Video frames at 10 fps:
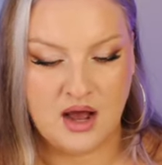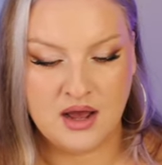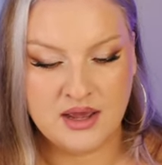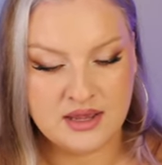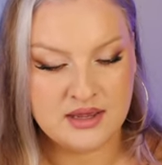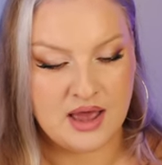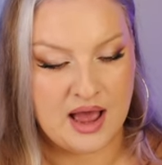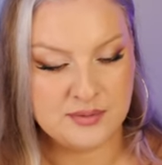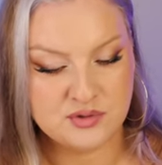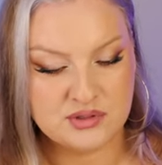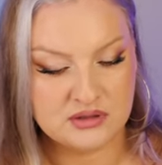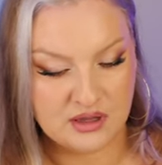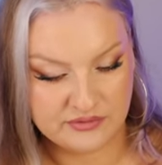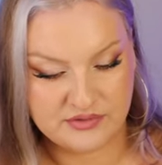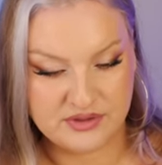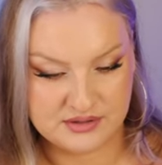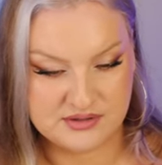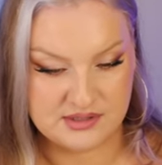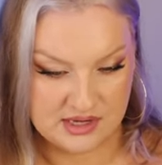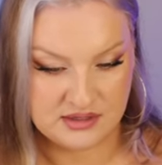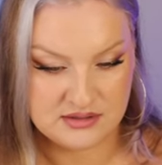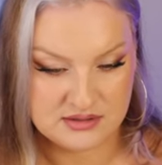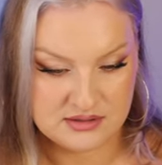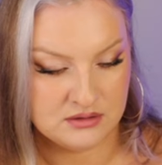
I absolutely love this scent.